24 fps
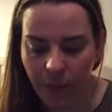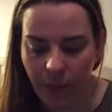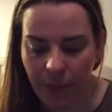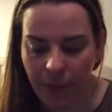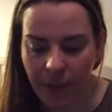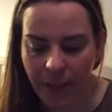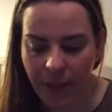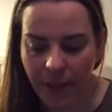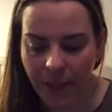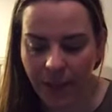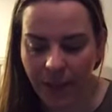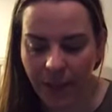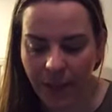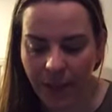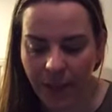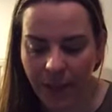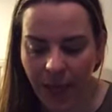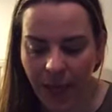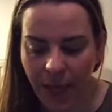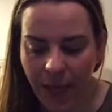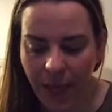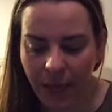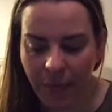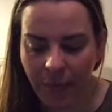This is a
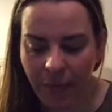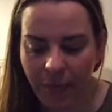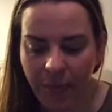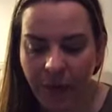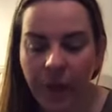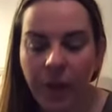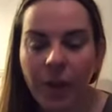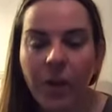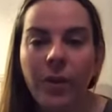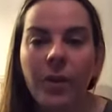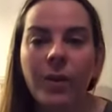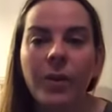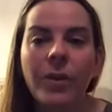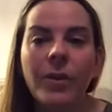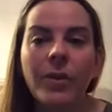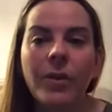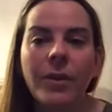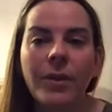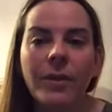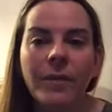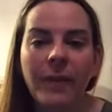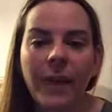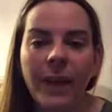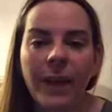time for you
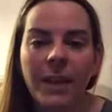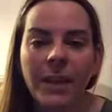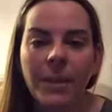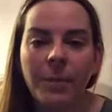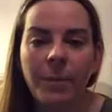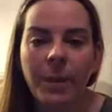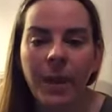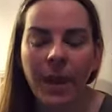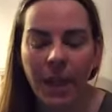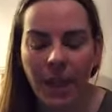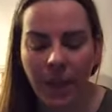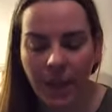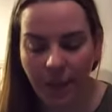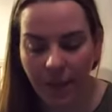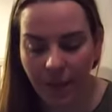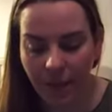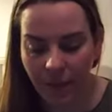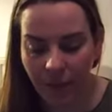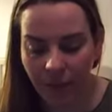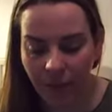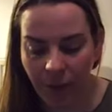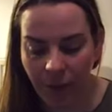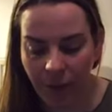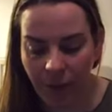to find peace
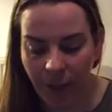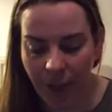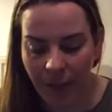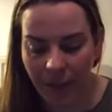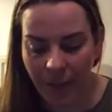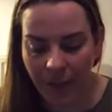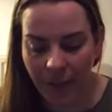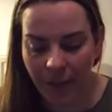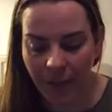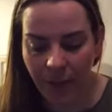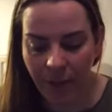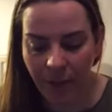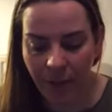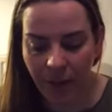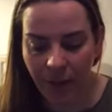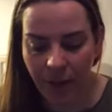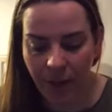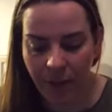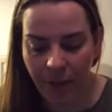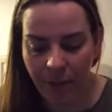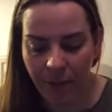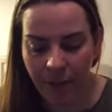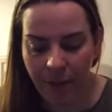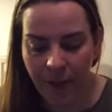and
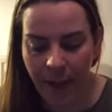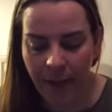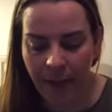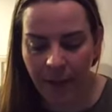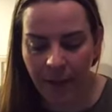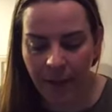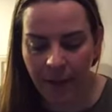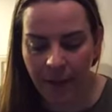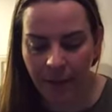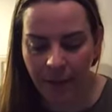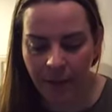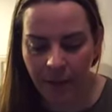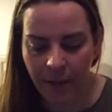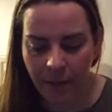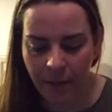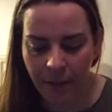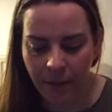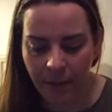relaxation and balance.